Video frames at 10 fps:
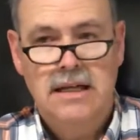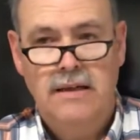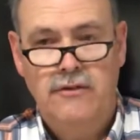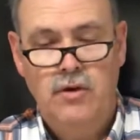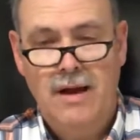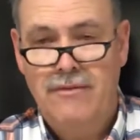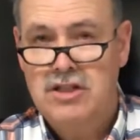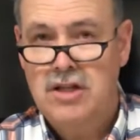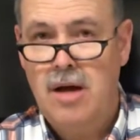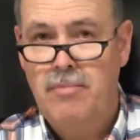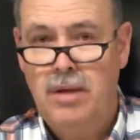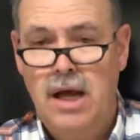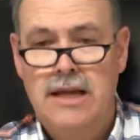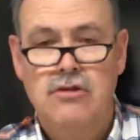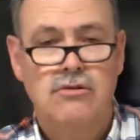If you have a stop
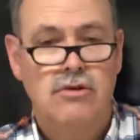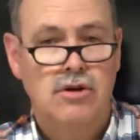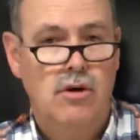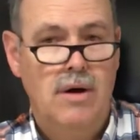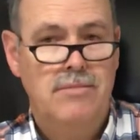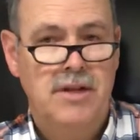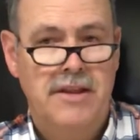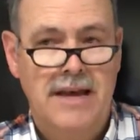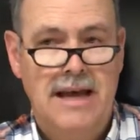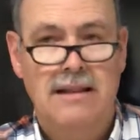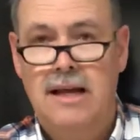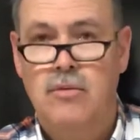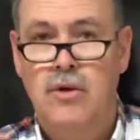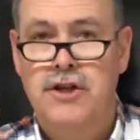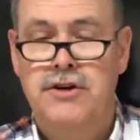line, you can go up to that, like
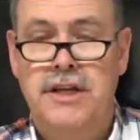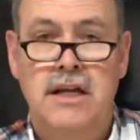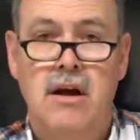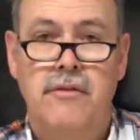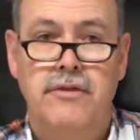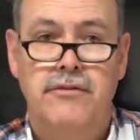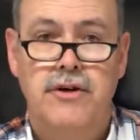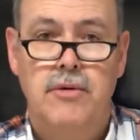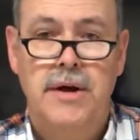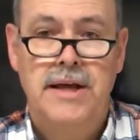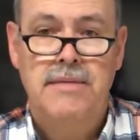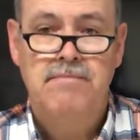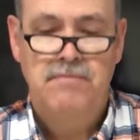when you're getting off the freeway.